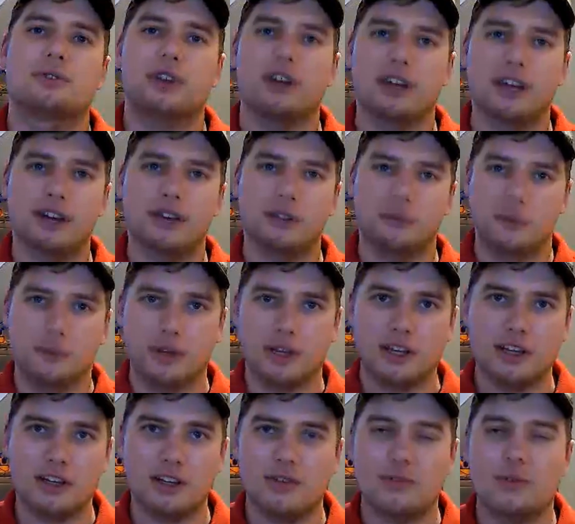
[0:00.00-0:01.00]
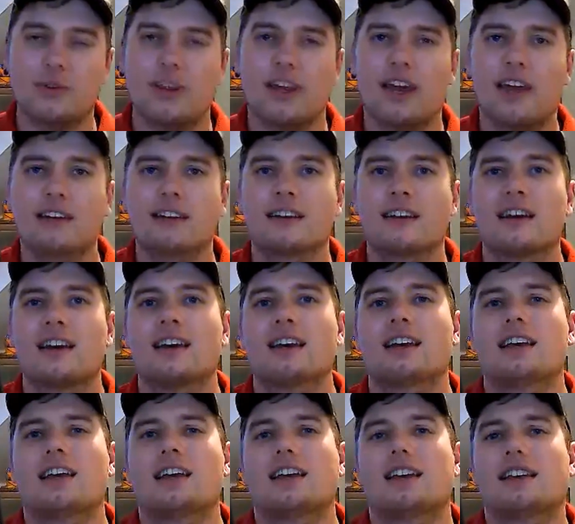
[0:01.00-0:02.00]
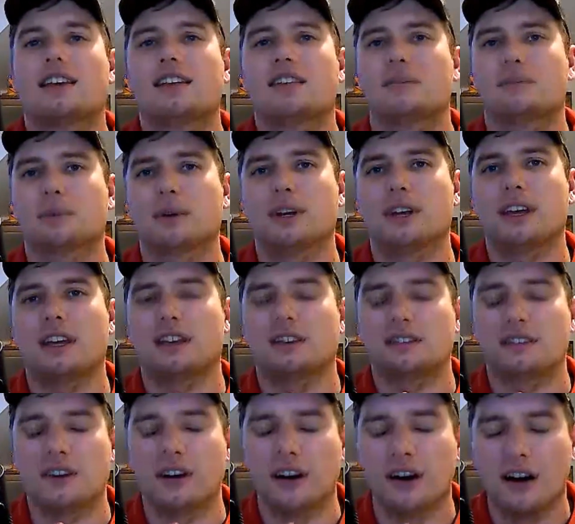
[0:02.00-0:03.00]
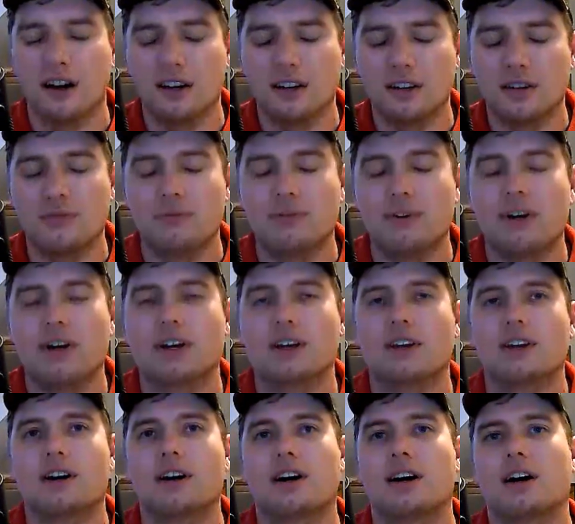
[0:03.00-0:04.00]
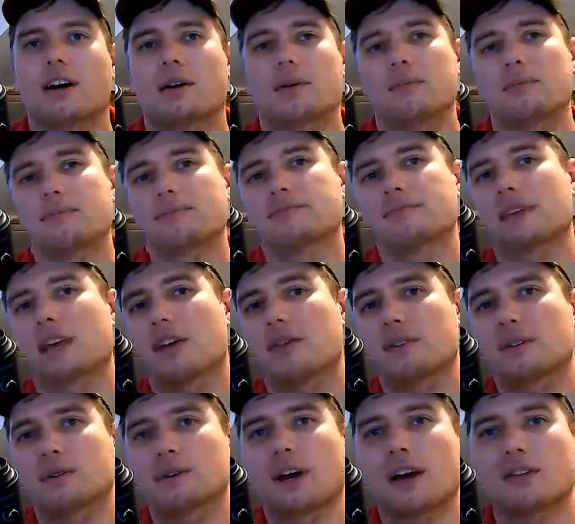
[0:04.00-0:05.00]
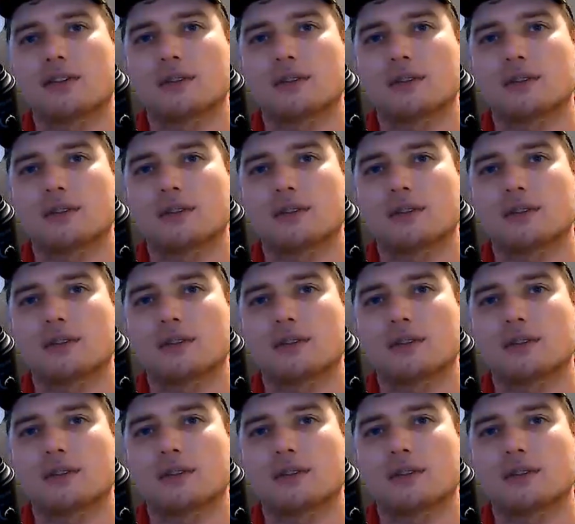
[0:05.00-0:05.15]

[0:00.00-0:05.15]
check out the playlist for that. It's been a ton of fun having you guys